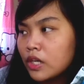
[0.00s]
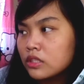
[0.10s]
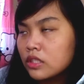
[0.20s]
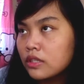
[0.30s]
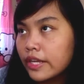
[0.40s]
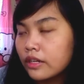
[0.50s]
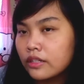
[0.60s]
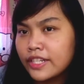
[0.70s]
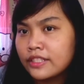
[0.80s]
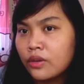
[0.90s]
But like
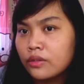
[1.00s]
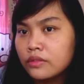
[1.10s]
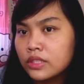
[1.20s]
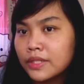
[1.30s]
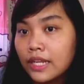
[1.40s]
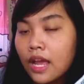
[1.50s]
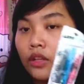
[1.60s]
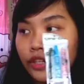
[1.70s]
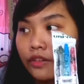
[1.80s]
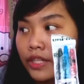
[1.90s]
grade 6 ako,
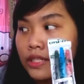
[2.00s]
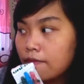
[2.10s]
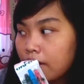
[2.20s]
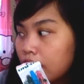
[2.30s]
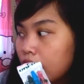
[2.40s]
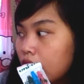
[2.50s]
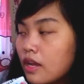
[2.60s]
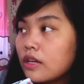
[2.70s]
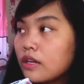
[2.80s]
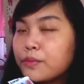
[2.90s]
something
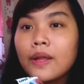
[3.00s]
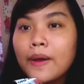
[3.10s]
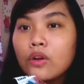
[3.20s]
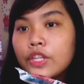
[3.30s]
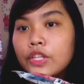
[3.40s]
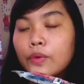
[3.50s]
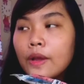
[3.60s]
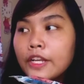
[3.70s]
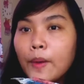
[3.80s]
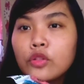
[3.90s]
like
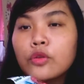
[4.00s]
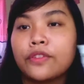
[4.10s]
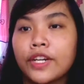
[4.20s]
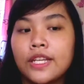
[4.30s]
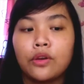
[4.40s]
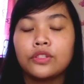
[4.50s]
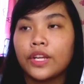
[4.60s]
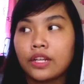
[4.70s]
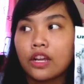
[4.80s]
that, or grade 7. Wala pa akong YouTuber ng grade 7 ako,